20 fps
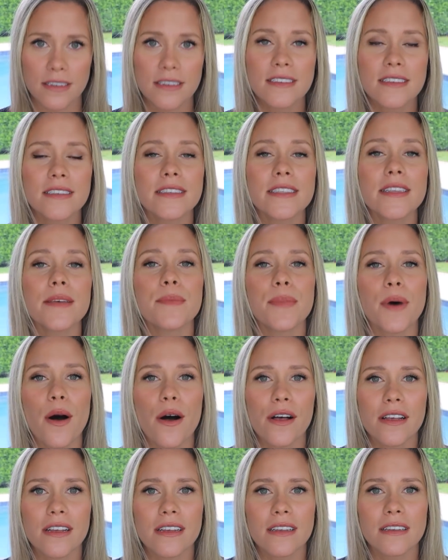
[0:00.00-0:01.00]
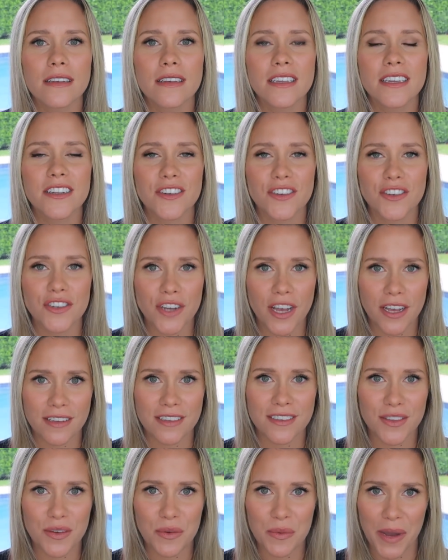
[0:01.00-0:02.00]
Simple,
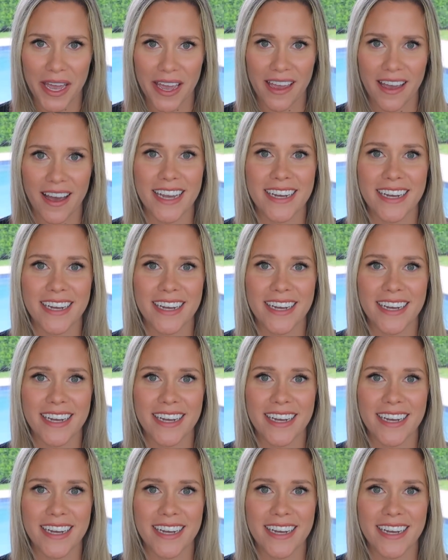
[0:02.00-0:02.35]
just the way